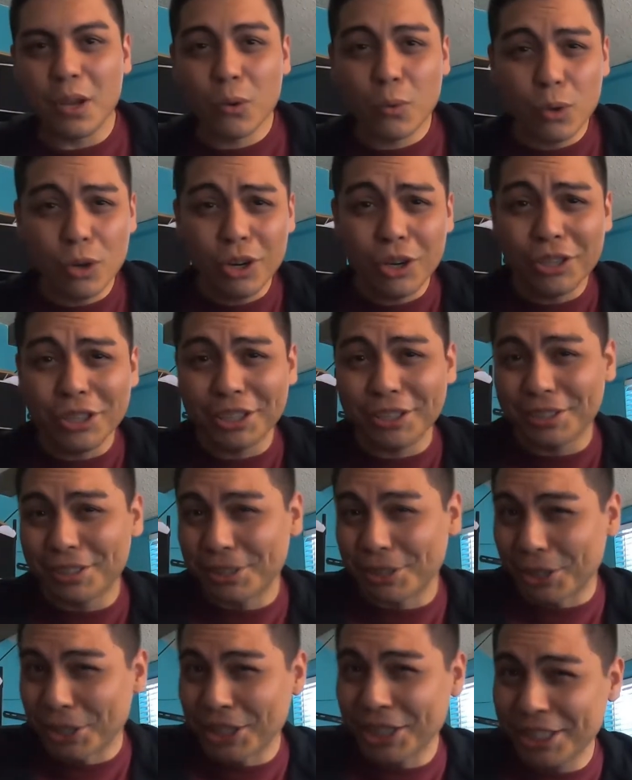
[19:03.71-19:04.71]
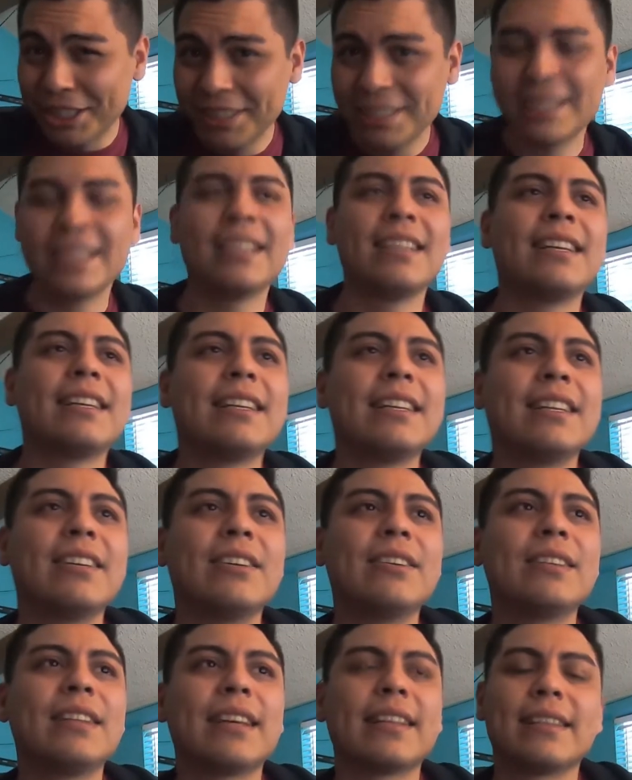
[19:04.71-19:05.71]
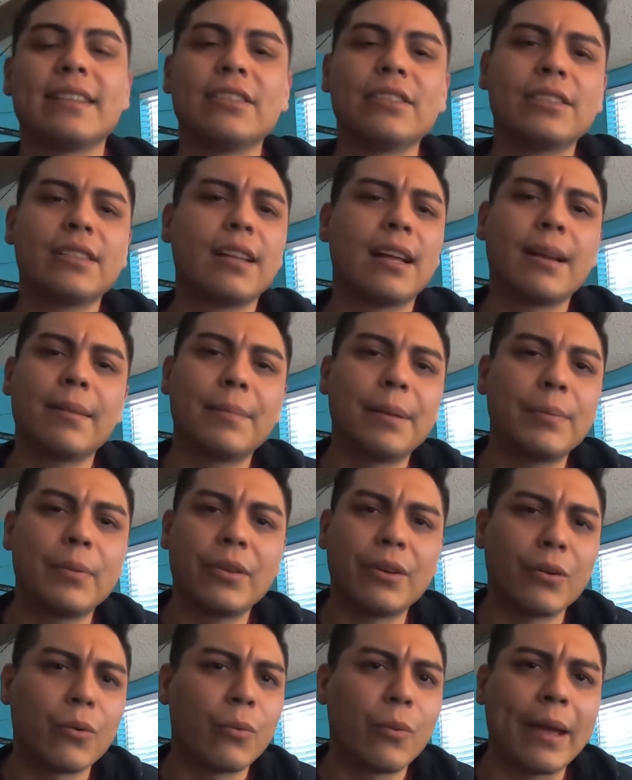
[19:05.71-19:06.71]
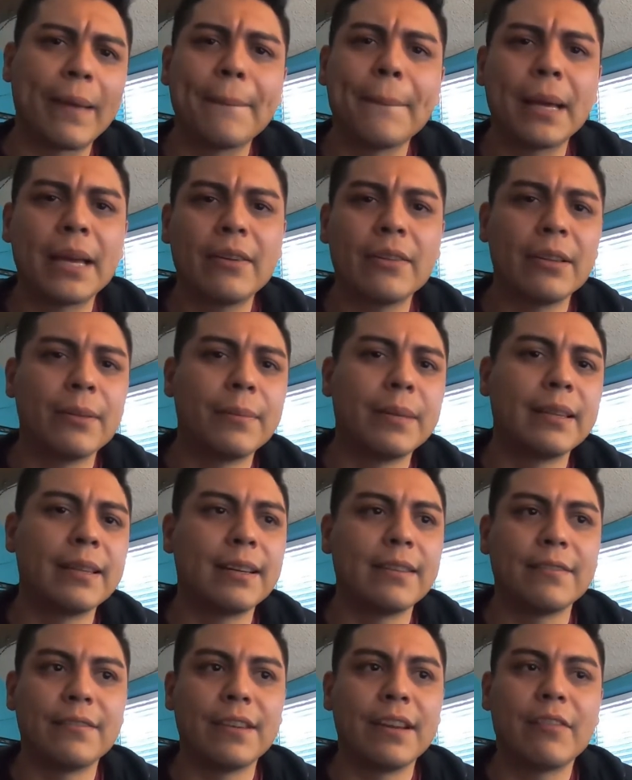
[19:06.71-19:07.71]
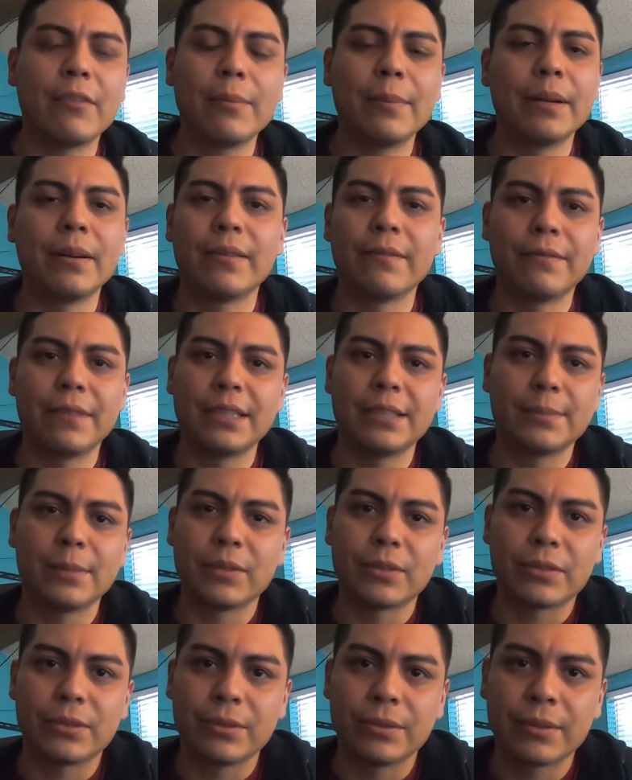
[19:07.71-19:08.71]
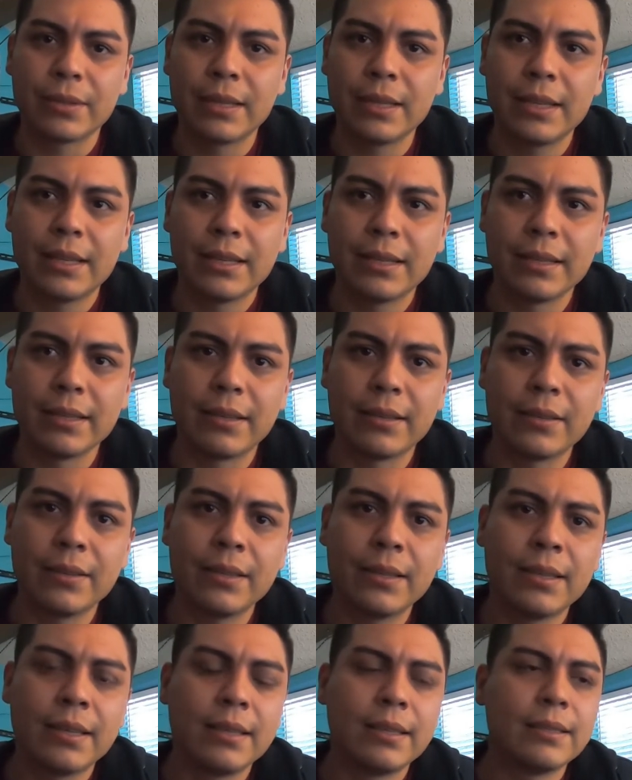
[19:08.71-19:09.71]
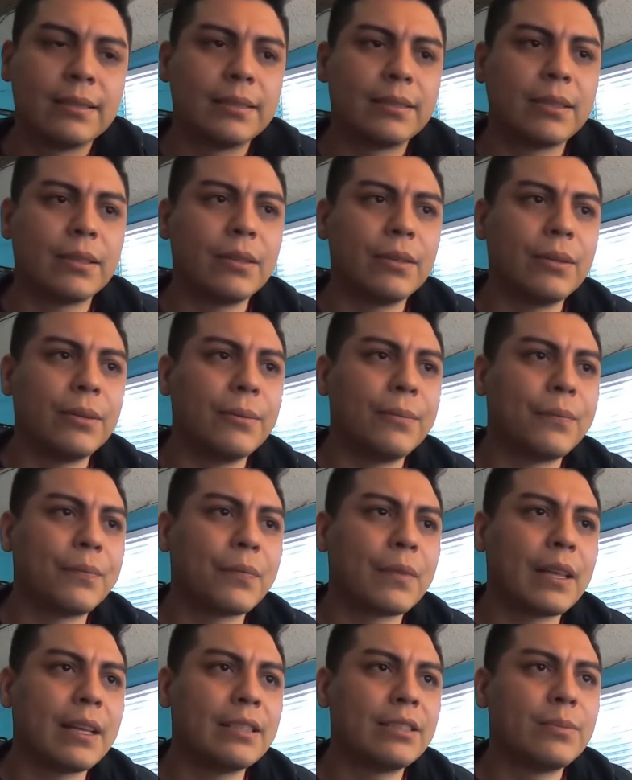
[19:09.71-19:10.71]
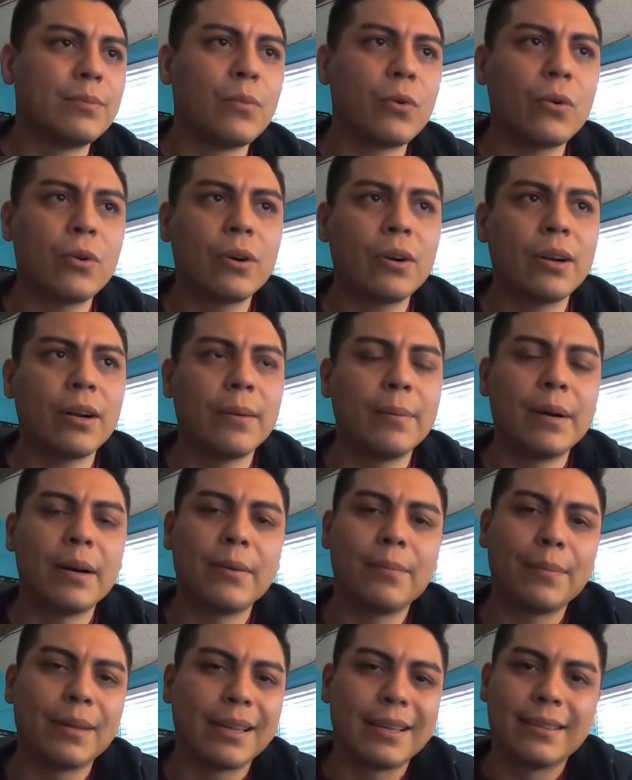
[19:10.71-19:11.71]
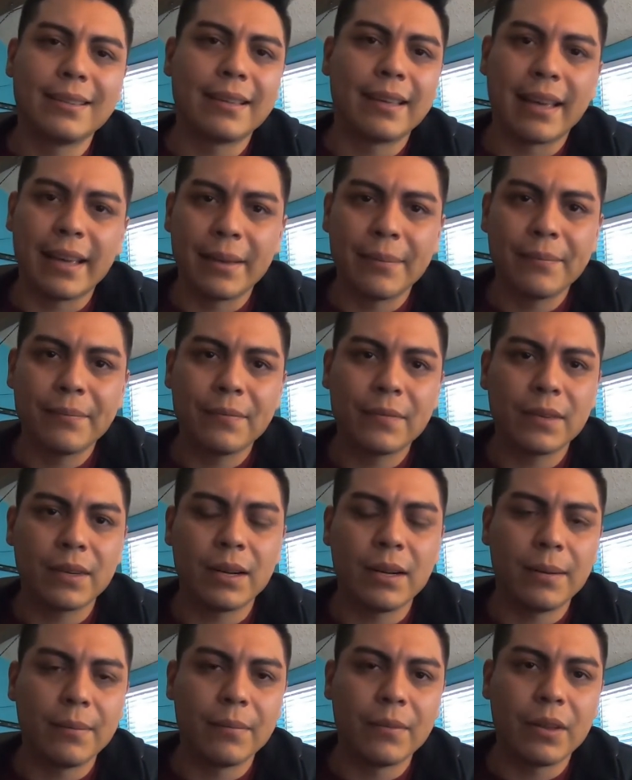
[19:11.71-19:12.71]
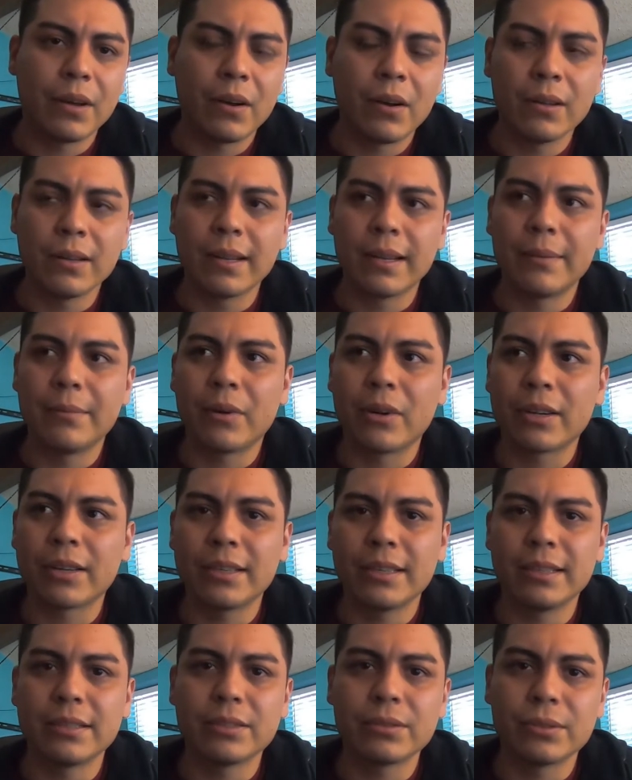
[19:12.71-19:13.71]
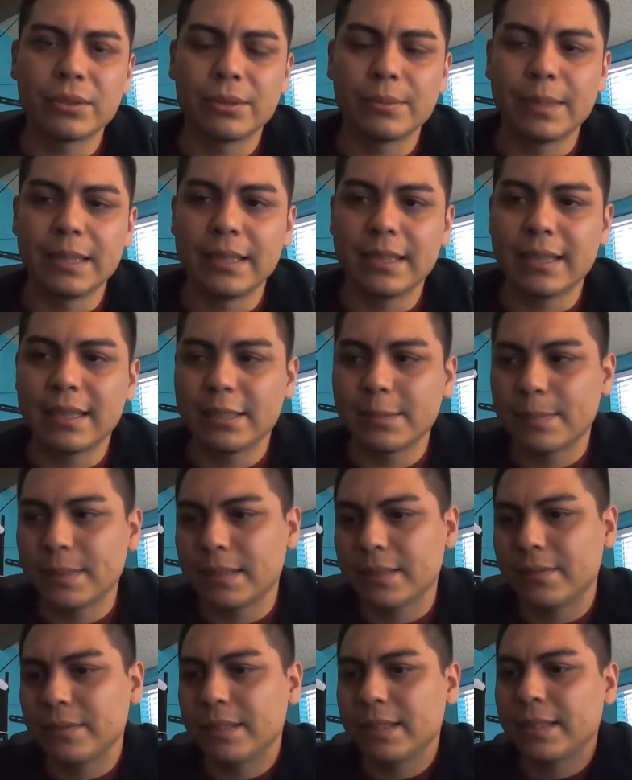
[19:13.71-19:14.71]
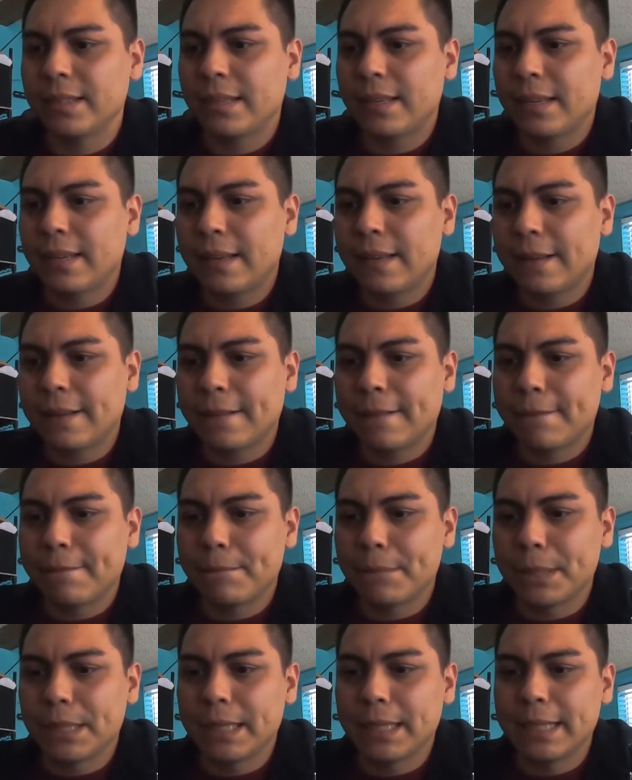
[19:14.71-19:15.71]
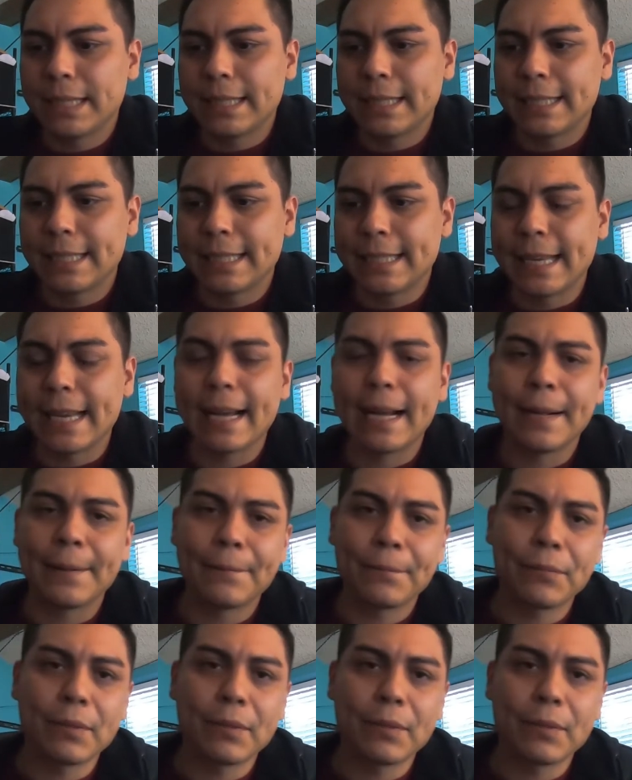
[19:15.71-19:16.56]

quote unquote good, you know. Like, there's a lot of people that are way better than me that have never been on face melt crew, you know. So it's more about playing the game, the online marketing, social media aspect of it. But yeah,